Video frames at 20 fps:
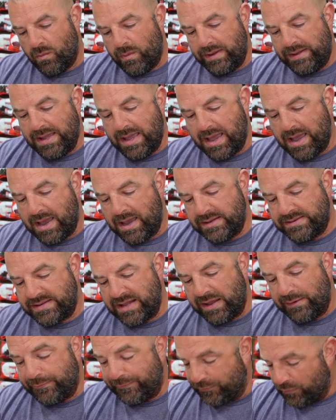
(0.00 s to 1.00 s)
We got
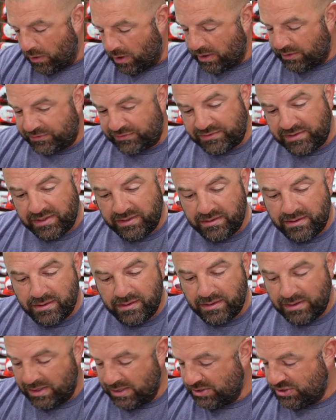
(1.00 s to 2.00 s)
a
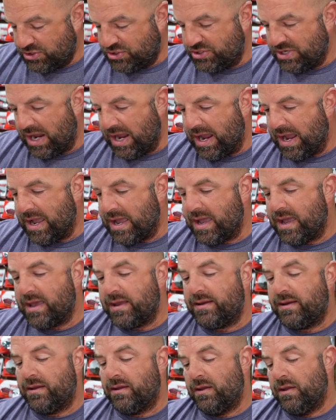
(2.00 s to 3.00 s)
Frosted
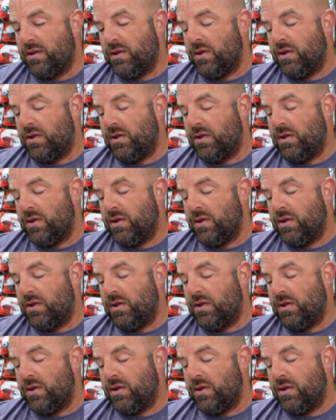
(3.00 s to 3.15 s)
Shad.